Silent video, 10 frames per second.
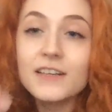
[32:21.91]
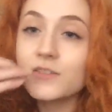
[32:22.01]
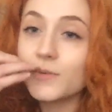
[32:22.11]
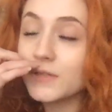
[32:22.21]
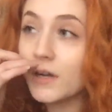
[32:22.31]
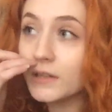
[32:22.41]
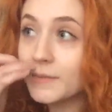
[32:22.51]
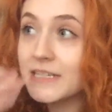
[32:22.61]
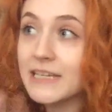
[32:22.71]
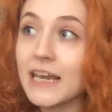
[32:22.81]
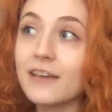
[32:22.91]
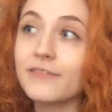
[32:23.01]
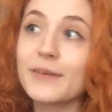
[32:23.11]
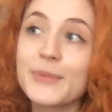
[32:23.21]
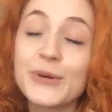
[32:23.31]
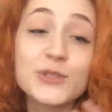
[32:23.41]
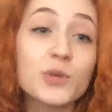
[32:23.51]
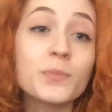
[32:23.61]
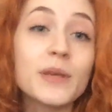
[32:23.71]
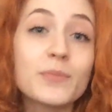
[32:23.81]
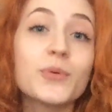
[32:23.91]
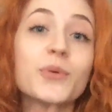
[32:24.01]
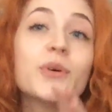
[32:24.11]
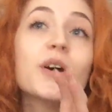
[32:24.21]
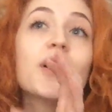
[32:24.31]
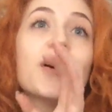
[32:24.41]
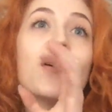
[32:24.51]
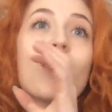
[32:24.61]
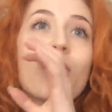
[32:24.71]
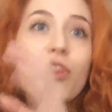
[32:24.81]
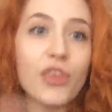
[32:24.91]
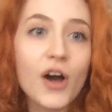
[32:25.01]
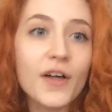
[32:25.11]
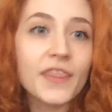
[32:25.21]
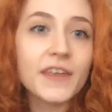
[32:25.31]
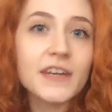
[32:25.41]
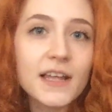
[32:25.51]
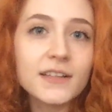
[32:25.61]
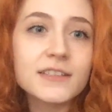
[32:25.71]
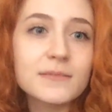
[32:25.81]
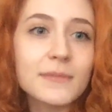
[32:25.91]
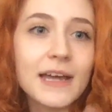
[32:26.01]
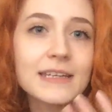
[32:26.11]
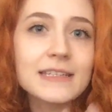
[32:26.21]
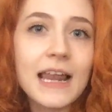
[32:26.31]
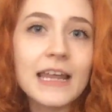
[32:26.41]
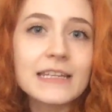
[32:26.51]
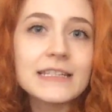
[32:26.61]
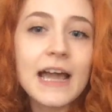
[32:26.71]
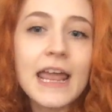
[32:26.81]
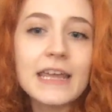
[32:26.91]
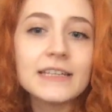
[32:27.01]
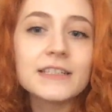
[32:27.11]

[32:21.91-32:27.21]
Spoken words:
So it's called the Mandela effect because some people thought that Nelson Mandela died